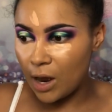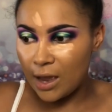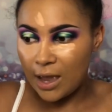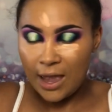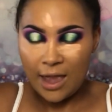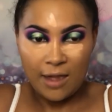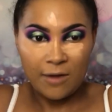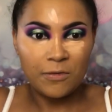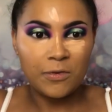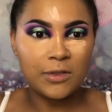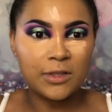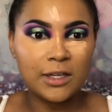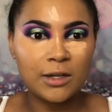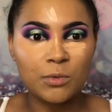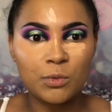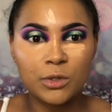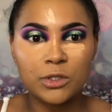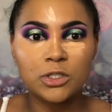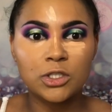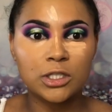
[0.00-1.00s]
everything
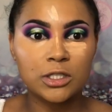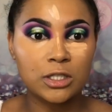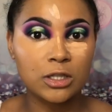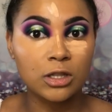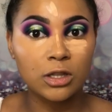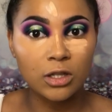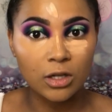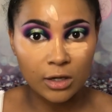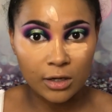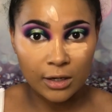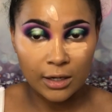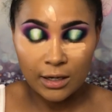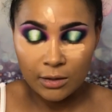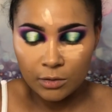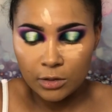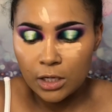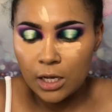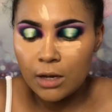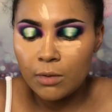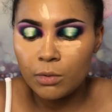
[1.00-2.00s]
will just look,
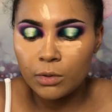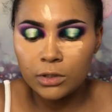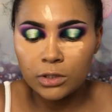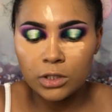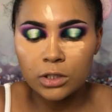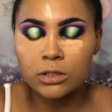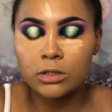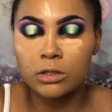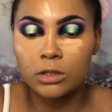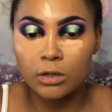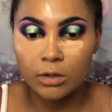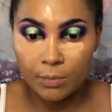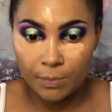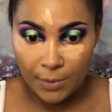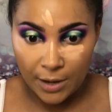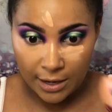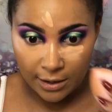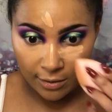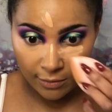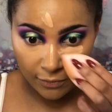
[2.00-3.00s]
it will just look
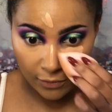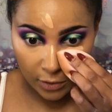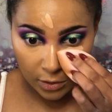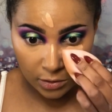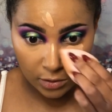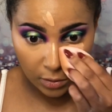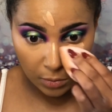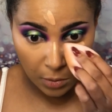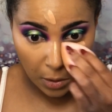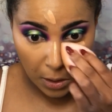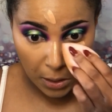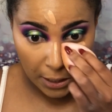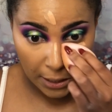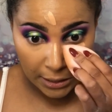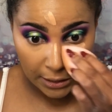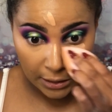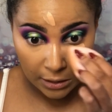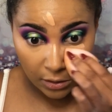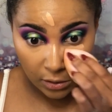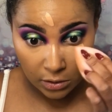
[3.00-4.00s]
better first of all, and
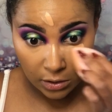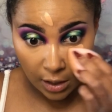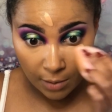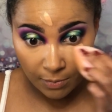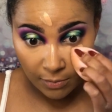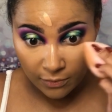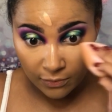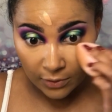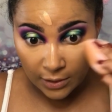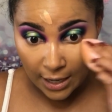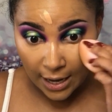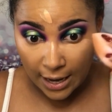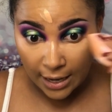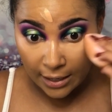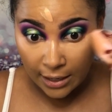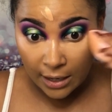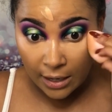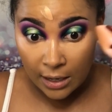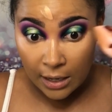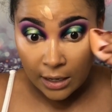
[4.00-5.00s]
then on top of
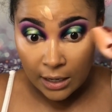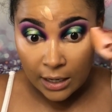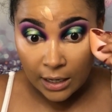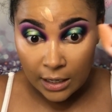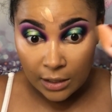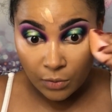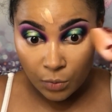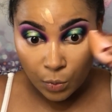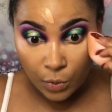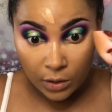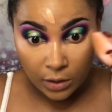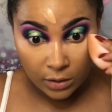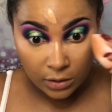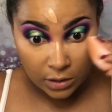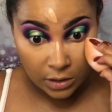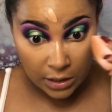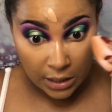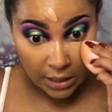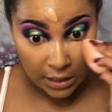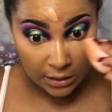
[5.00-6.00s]
that it will
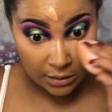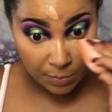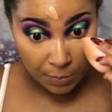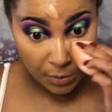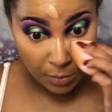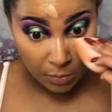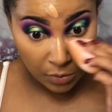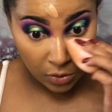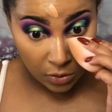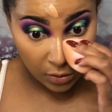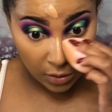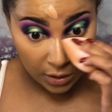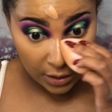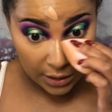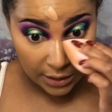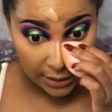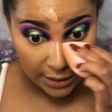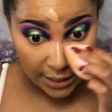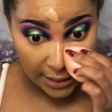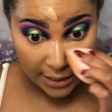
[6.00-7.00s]
just be more
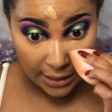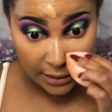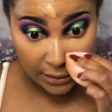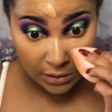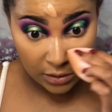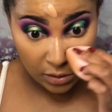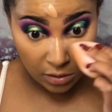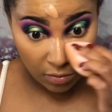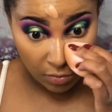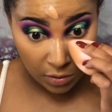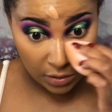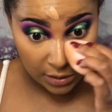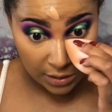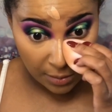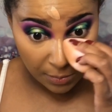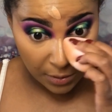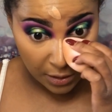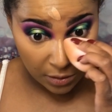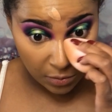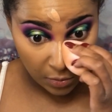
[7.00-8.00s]
organized. So when
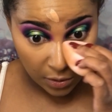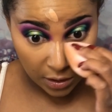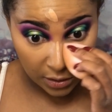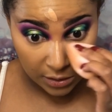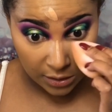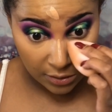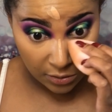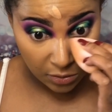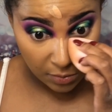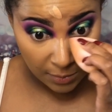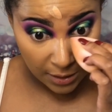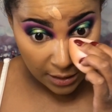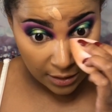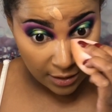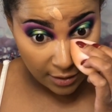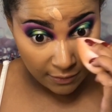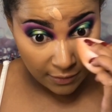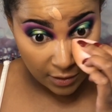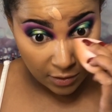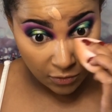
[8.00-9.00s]
somebody walks into my
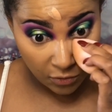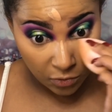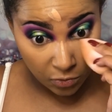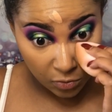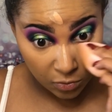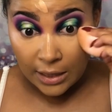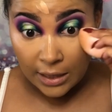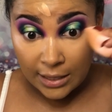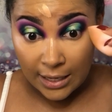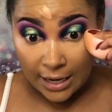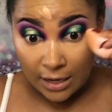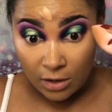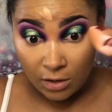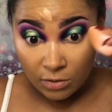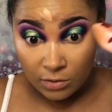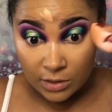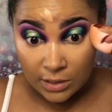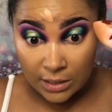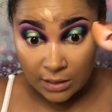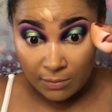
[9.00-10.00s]
living room, they
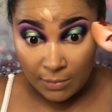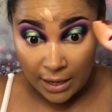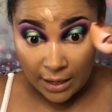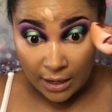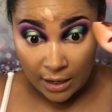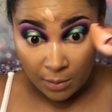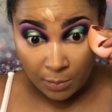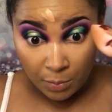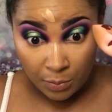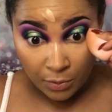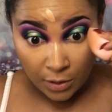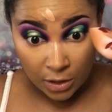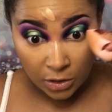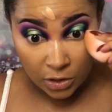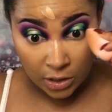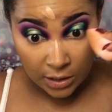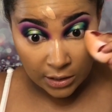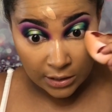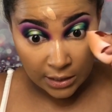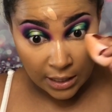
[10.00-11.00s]
don't see makeup
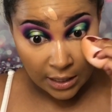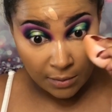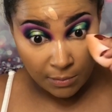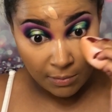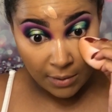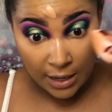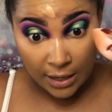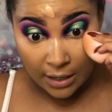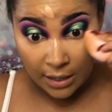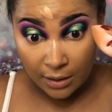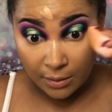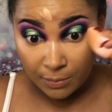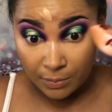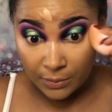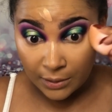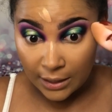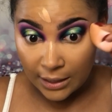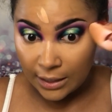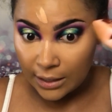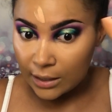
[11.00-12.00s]
brushes and makeup
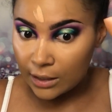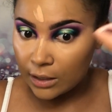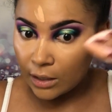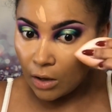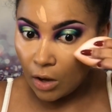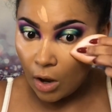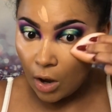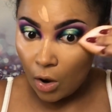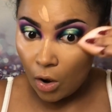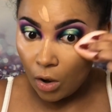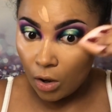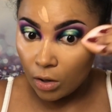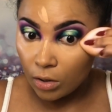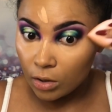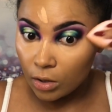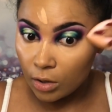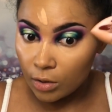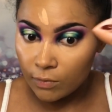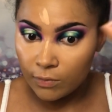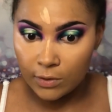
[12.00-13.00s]
like all
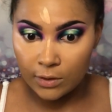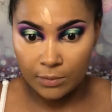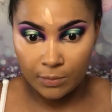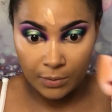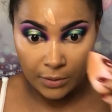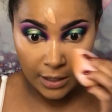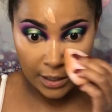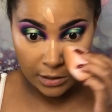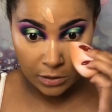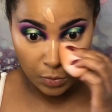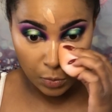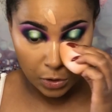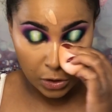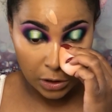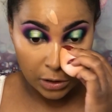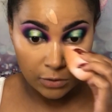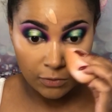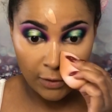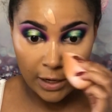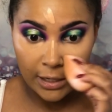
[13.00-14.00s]
over the place, which
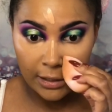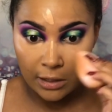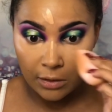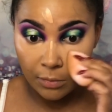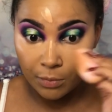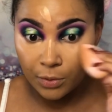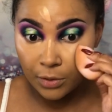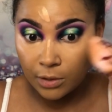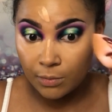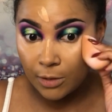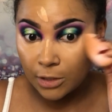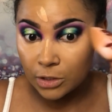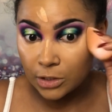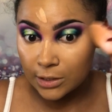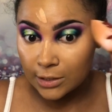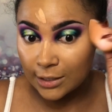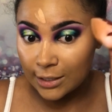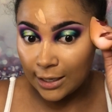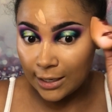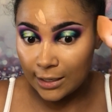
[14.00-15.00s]
is right now pretty much the
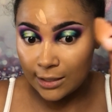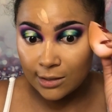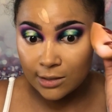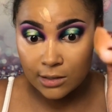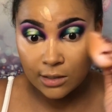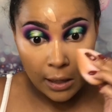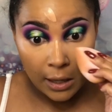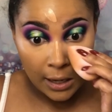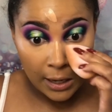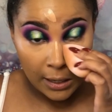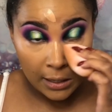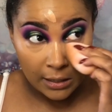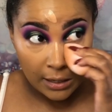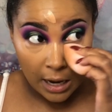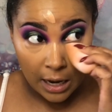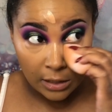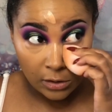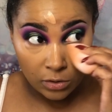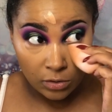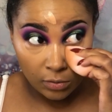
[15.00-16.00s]
case. And
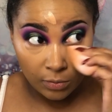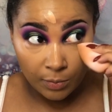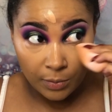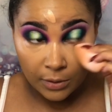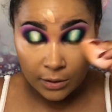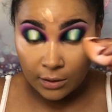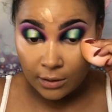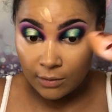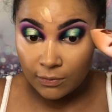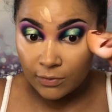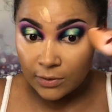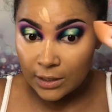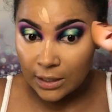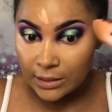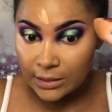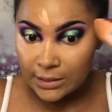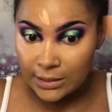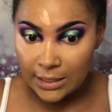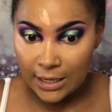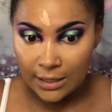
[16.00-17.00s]
I do believe
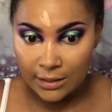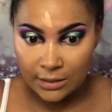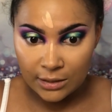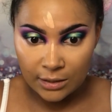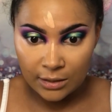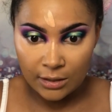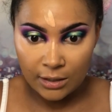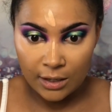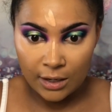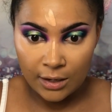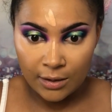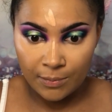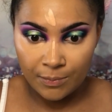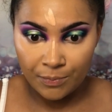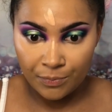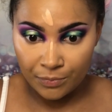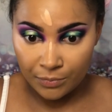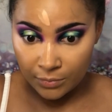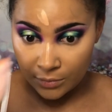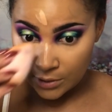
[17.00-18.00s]
that
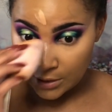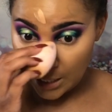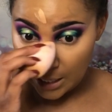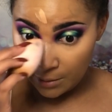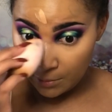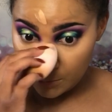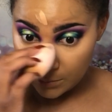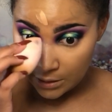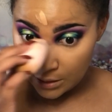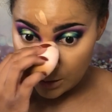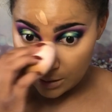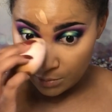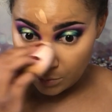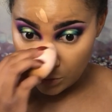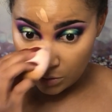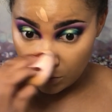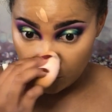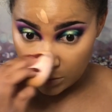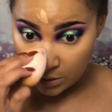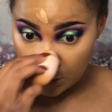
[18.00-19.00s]
table that I'm
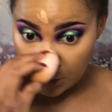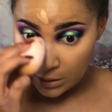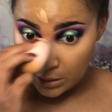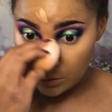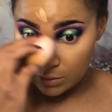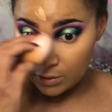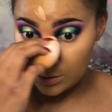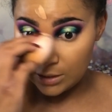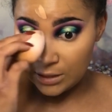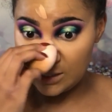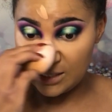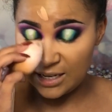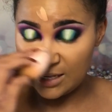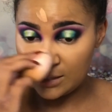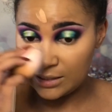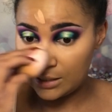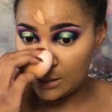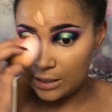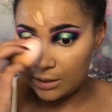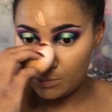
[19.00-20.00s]
using, or the desk
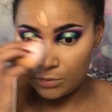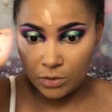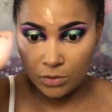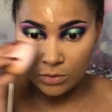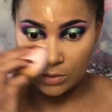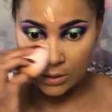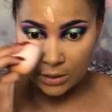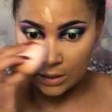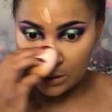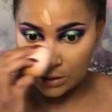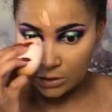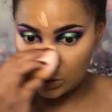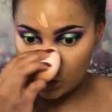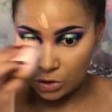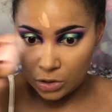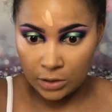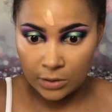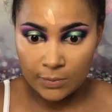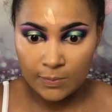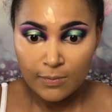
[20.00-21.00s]
that I'm using, is
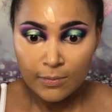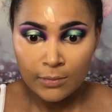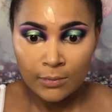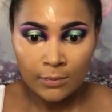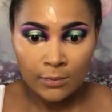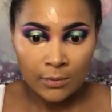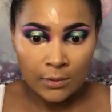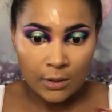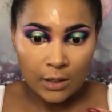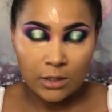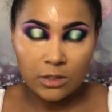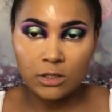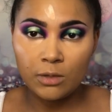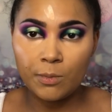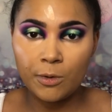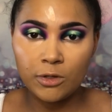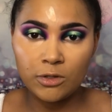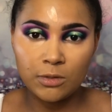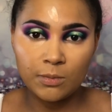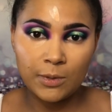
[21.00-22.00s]
just, it's
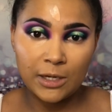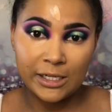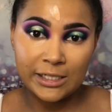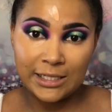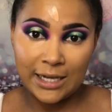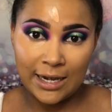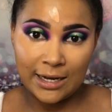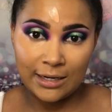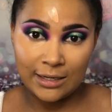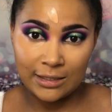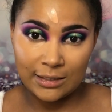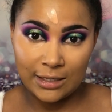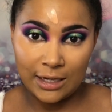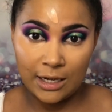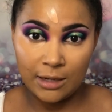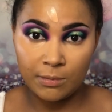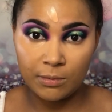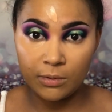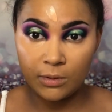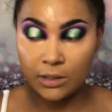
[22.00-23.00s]
supposed to be a dining
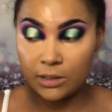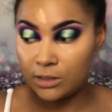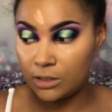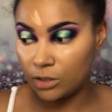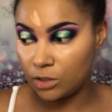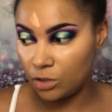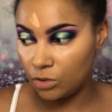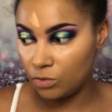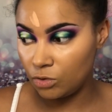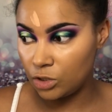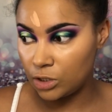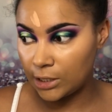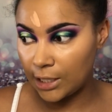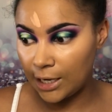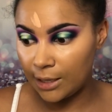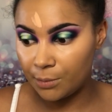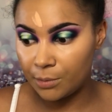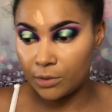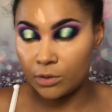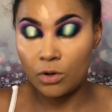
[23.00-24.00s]
table. It's a huge
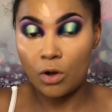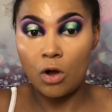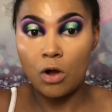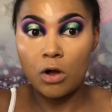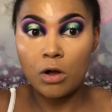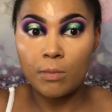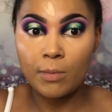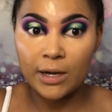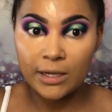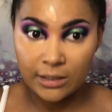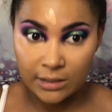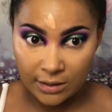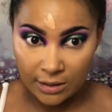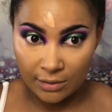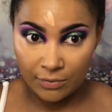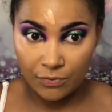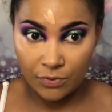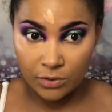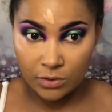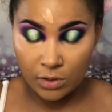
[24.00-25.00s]
table and all my
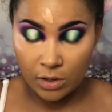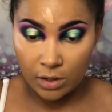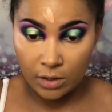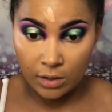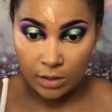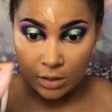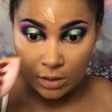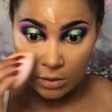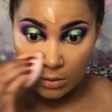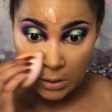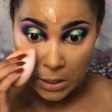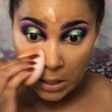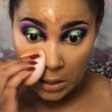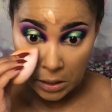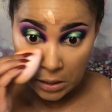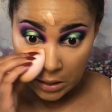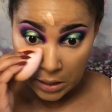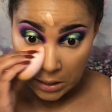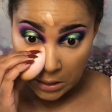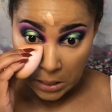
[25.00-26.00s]
stuff is on there, okay?
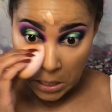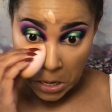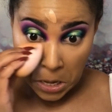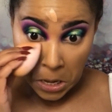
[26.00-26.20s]
Like